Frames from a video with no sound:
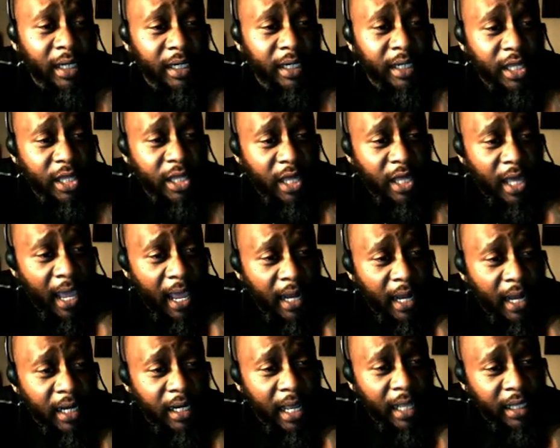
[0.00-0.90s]
about that? In
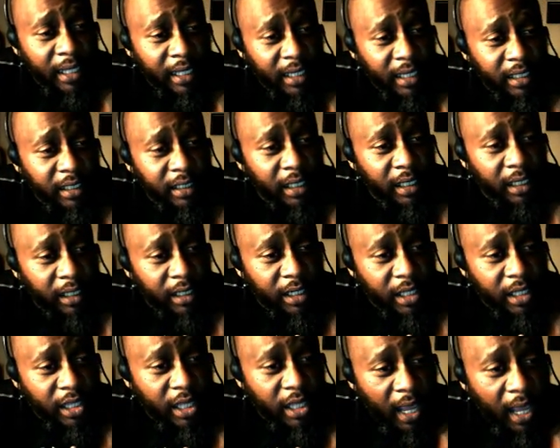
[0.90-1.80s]
the chat, you
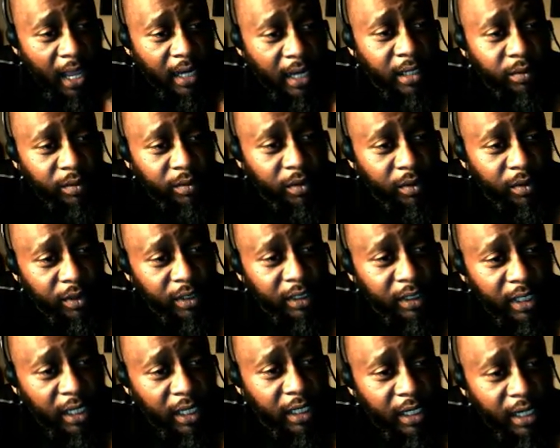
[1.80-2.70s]
indicated that you would
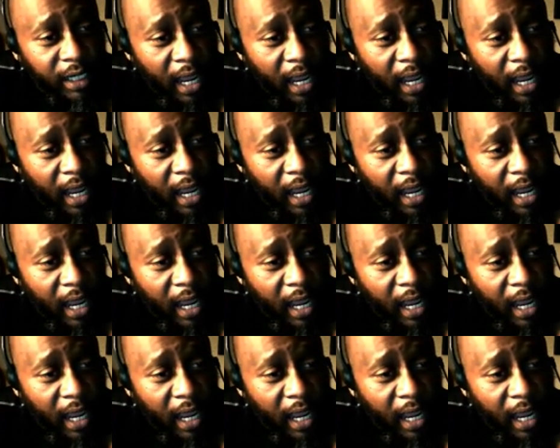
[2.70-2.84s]
spend the night.